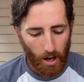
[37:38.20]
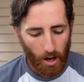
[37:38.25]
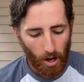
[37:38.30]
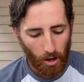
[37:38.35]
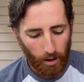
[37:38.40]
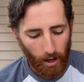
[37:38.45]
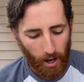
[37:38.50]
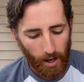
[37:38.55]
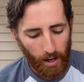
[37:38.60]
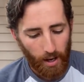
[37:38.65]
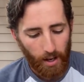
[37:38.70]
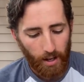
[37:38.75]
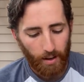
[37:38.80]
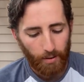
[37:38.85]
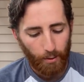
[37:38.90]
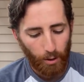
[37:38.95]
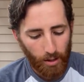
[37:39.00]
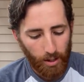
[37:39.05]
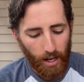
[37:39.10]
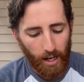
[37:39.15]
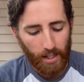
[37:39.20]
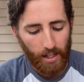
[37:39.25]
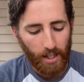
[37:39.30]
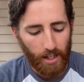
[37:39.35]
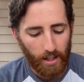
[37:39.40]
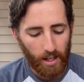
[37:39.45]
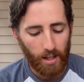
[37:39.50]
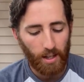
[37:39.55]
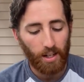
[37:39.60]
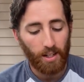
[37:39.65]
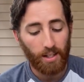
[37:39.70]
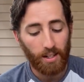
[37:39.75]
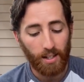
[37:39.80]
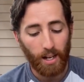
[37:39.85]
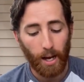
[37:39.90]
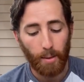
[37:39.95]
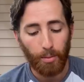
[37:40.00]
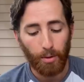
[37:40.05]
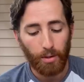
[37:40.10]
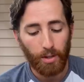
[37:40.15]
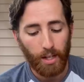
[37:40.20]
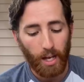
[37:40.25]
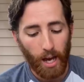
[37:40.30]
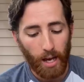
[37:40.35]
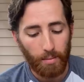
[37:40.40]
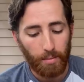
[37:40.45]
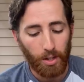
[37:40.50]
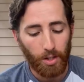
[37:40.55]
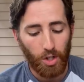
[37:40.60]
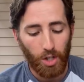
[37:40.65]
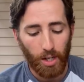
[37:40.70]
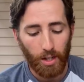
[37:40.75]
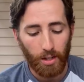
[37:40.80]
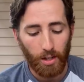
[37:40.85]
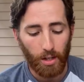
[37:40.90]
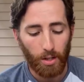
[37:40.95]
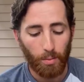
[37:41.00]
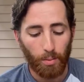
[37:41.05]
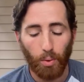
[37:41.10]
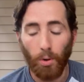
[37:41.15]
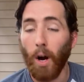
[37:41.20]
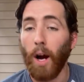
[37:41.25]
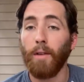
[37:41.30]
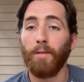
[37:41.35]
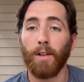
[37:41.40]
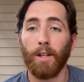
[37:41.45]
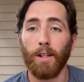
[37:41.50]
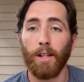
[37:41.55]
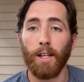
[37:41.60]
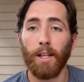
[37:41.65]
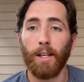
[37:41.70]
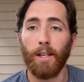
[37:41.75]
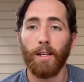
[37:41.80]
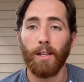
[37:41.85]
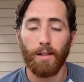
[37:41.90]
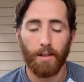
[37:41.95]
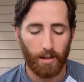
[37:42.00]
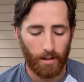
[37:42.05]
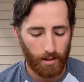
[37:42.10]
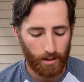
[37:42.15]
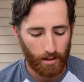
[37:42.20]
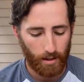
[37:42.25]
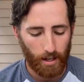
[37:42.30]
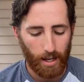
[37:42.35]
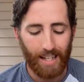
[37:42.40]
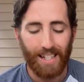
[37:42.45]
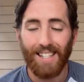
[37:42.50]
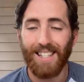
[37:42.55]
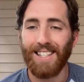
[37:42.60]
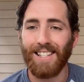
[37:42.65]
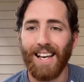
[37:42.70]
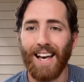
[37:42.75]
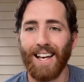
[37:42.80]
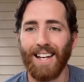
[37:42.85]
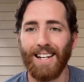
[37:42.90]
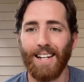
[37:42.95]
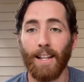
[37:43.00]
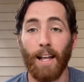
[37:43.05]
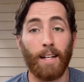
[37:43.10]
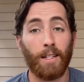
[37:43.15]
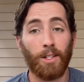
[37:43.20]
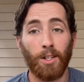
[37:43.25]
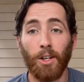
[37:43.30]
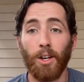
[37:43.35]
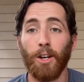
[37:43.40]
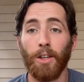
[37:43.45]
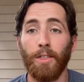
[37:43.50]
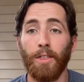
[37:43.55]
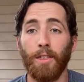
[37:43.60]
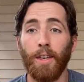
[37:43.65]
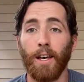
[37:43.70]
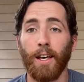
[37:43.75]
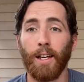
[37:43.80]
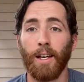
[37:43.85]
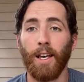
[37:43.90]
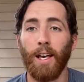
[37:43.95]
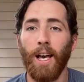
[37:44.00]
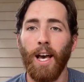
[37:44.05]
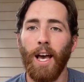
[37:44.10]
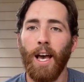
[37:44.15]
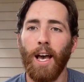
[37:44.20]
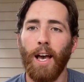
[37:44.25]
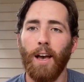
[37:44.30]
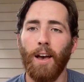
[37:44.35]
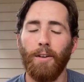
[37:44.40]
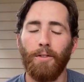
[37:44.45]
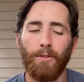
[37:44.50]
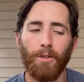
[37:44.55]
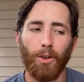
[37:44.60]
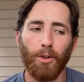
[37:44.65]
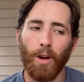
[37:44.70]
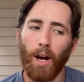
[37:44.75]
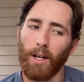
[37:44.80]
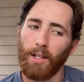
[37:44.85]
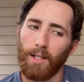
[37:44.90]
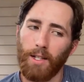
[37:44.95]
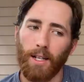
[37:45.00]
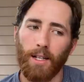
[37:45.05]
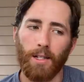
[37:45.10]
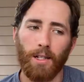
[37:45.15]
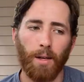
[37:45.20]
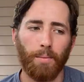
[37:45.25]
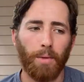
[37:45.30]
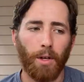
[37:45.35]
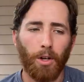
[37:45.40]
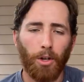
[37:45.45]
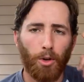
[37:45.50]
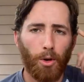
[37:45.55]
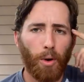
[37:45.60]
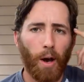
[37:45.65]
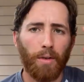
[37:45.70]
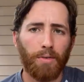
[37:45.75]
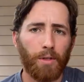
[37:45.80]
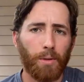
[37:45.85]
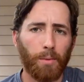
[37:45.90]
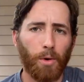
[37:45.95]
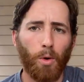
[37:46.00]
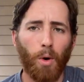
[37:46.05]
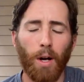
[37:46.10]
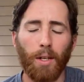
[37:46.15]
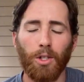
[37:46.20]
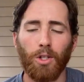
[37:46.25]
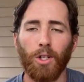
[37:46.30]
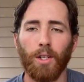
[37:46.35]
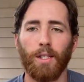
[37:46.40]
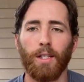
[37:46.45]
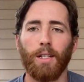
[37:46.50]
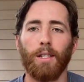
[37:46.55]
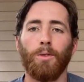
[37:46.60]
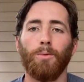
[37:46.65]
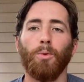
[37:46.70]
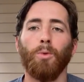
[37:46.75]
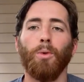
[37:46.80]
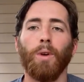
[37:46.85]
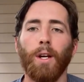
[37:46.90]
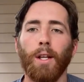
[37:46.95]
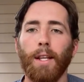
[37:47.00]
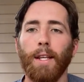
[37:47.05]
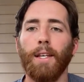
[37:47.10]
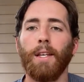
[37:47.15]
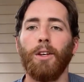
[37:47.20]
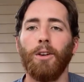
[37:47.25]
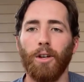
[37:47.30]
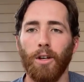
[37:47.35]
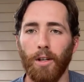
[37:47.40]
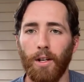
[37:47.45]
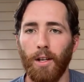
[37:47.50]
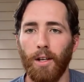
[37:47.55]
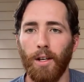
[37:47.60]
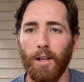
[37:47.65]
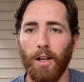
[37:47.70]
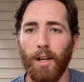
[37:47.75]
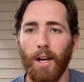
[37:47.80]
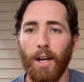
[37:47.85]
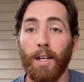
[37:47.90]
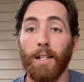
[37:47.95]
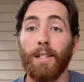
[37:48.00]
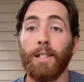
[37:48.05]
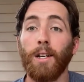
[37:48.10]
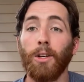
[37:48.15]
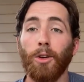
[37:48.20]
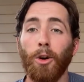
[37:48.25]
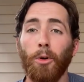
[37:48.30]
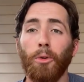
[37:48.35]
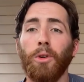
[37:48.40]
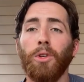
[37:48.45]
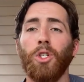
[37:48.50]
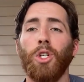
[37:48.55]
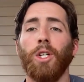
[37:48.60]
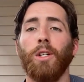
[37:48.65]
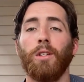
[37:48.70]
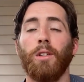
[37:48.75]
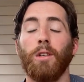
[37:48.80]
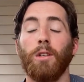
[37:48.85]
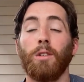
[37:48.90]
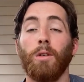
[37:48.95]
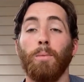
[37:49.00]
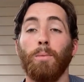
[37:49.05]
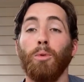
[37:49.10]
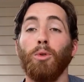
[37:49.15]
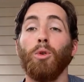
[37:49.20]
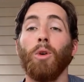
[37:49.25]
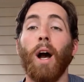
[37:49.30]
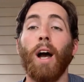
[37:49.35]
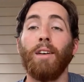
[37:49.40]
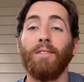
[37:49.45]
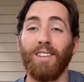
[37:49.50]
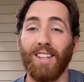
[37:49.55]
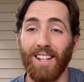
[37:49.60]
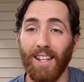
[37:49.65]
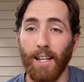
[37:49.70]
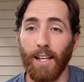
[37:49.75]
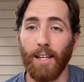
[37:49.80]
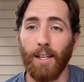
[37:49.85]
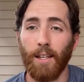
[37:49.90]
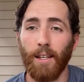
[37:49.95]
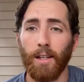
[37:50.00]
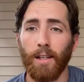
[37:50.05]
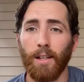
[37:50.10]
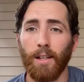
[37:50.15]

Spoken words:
Okay, verse 19. Then the disciples came to Jesus privately and said, that's a good thing. If you're not seeing something or you have some questions, it's really good to go to Jesus privately.